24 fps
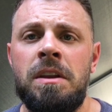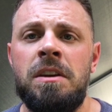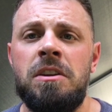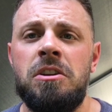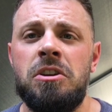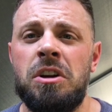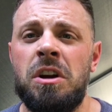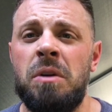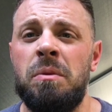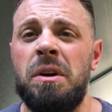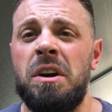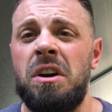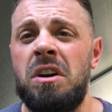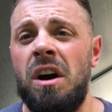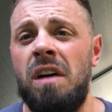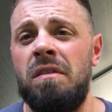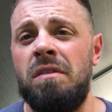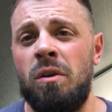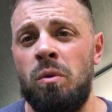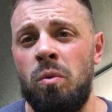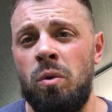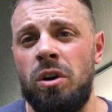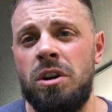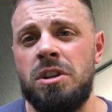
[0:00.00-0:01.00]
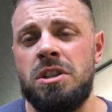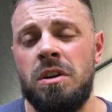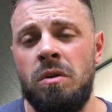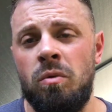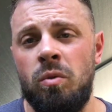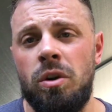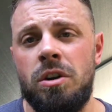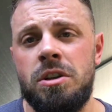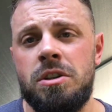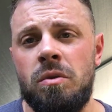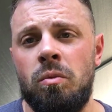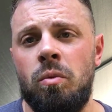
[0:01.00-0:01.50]
you're going to recover worse
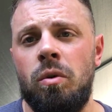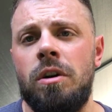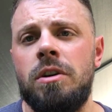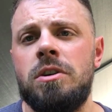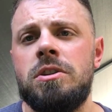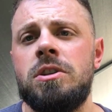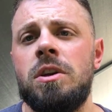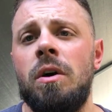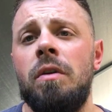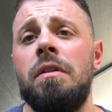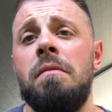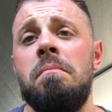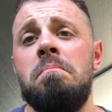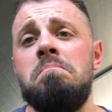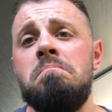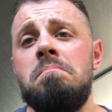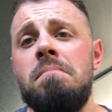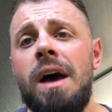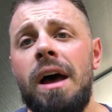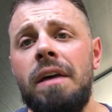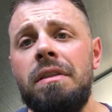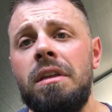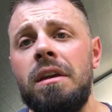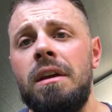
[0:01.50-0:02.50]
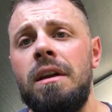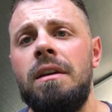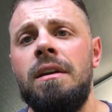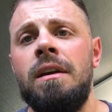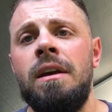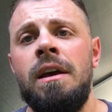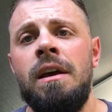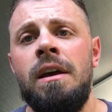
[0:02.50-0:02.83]
and worse and worse. So the method,